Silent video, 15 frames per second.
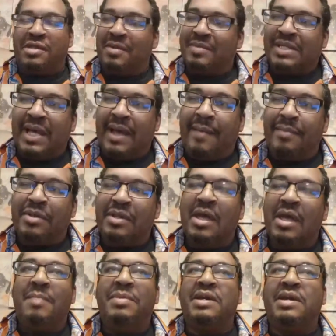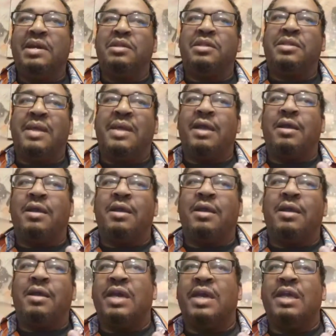sometimes because it's like,
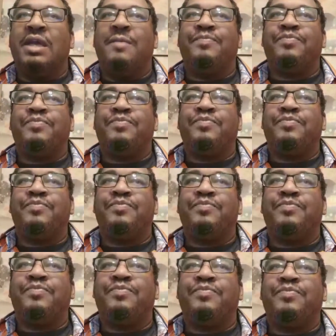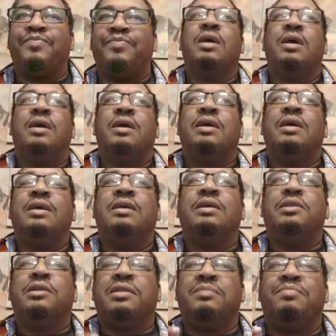okay, well,
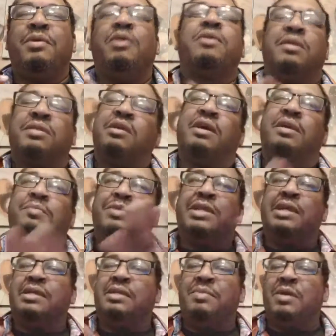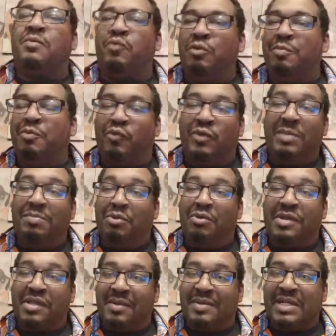it pretends to be a
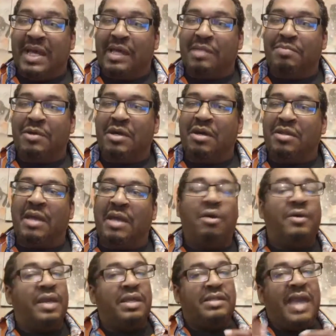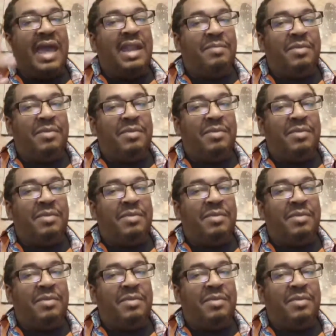reboot sometimes because, like, okay, it's got to